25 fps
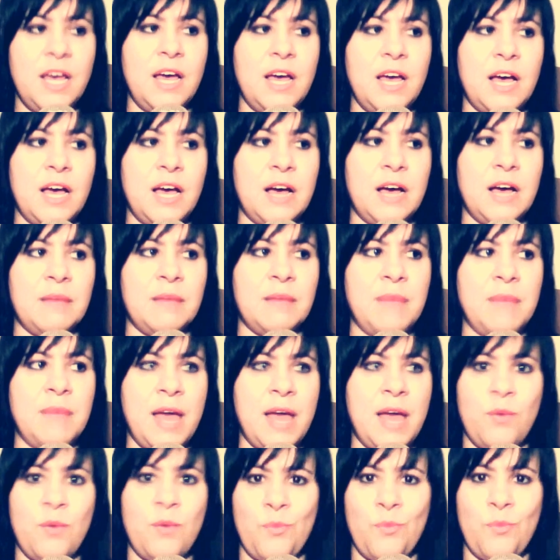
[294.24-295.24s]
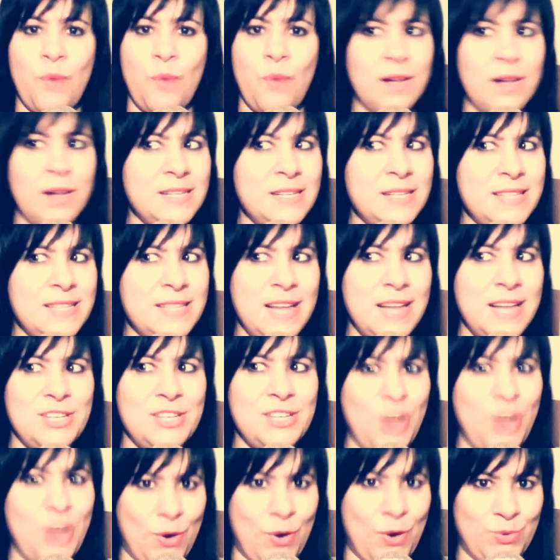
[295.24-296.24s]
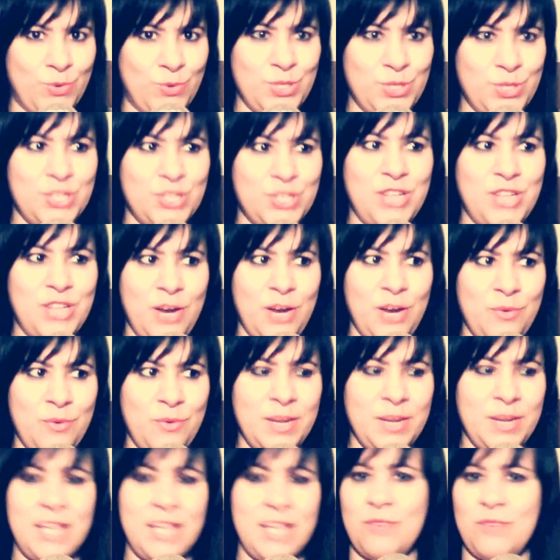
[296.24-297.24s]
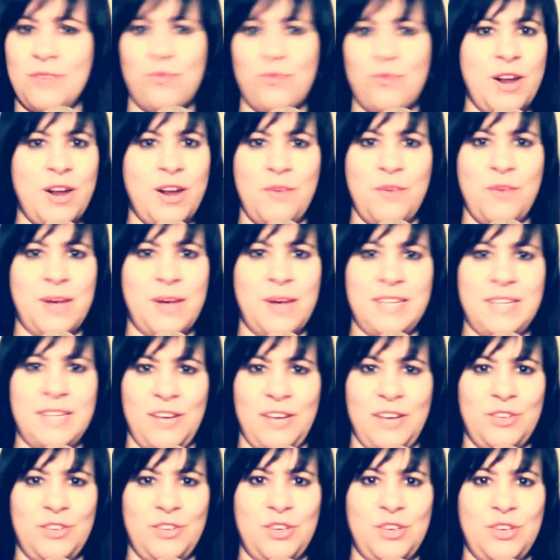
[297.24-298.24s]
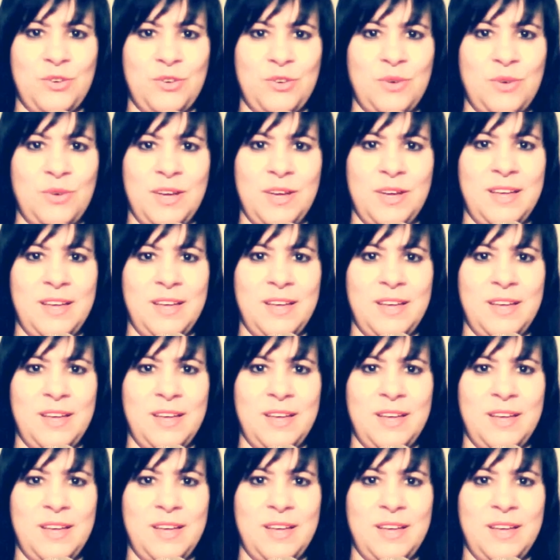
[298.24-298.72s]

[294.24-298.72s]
and ones that don't generally right away tell you